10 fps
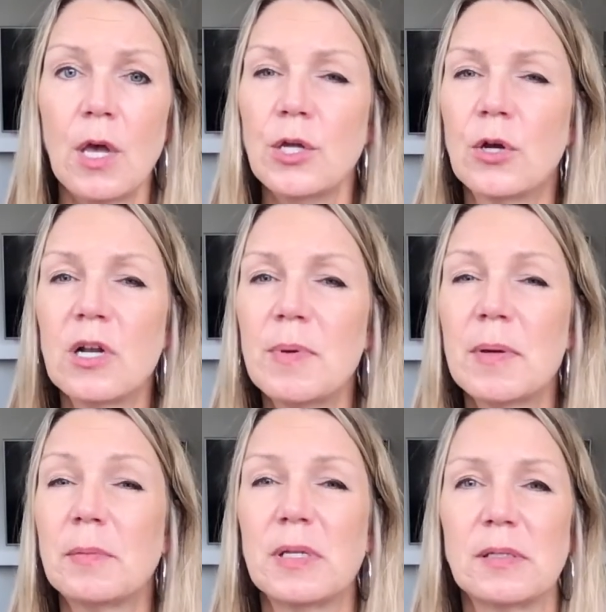you're going to be
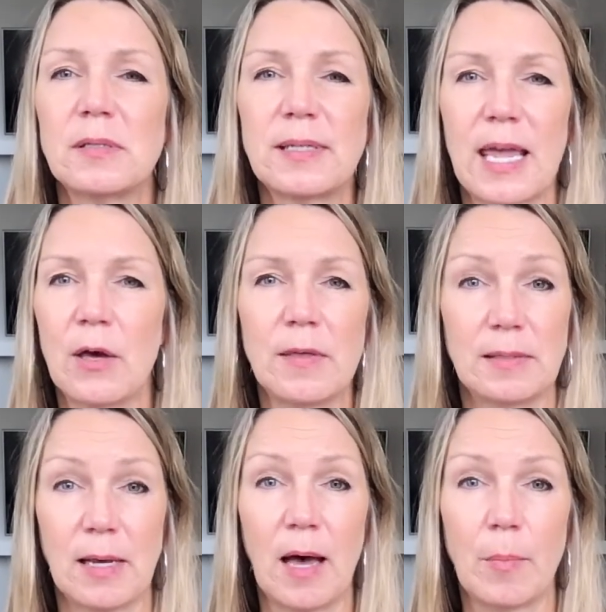able to scale this
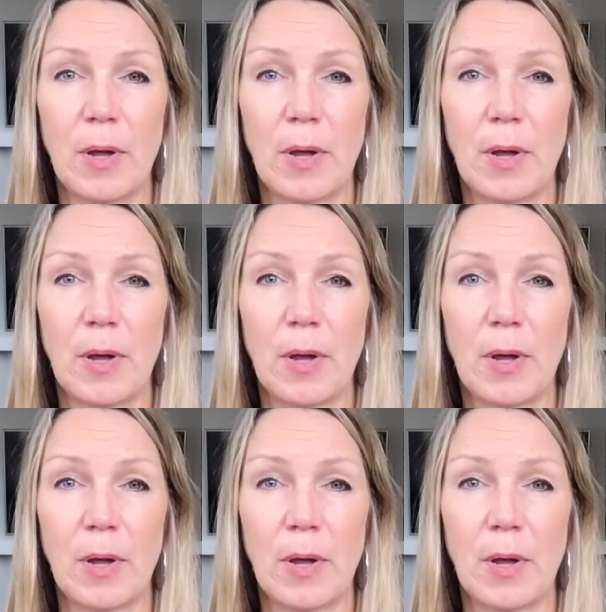up